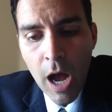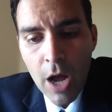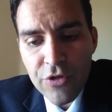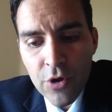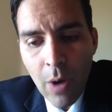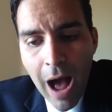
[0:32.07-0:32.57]

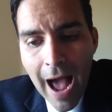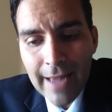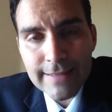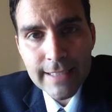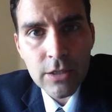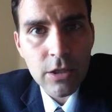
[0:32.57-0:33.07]
So I
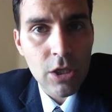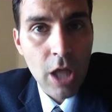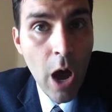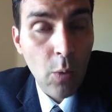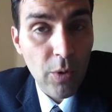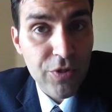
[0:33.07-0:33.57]
deal a
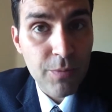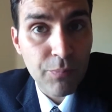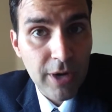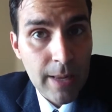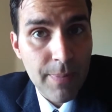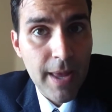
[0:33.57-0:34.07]
lot with some
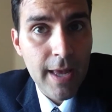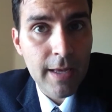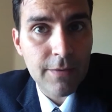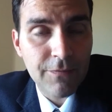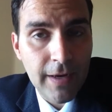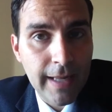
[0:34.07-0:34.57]
pretty
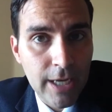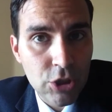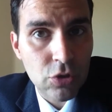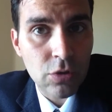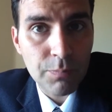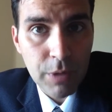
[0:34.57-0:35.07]
big
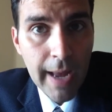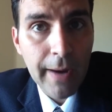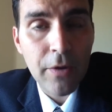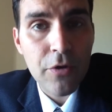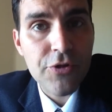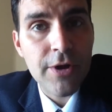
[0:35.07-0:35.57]
financial
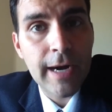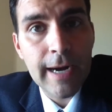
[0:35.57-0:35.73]
players,